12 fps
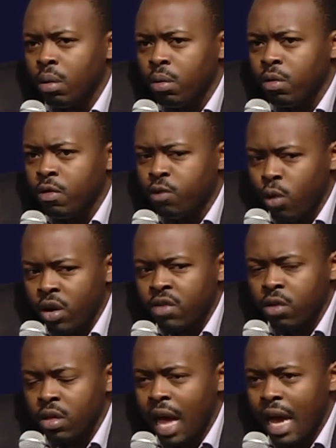It's focused
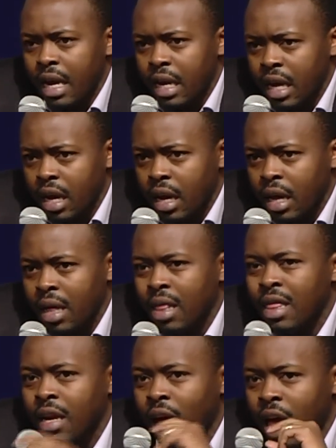on the idea
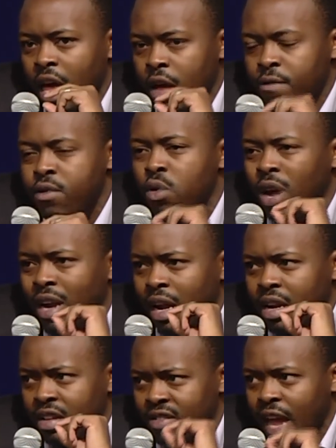that if you can
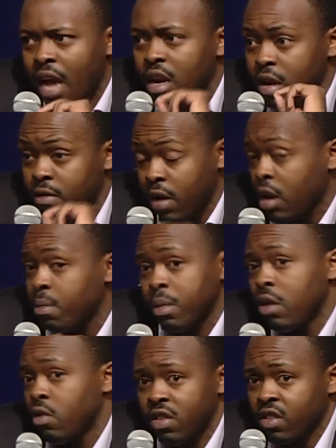understand
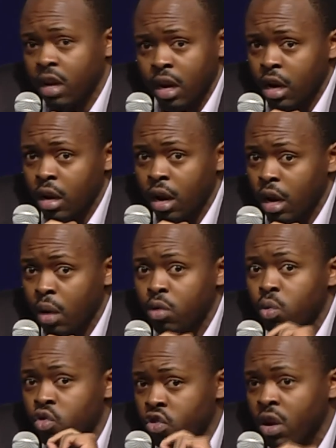development risk in a $1
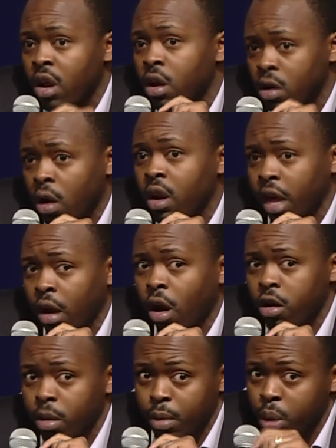trillion economy,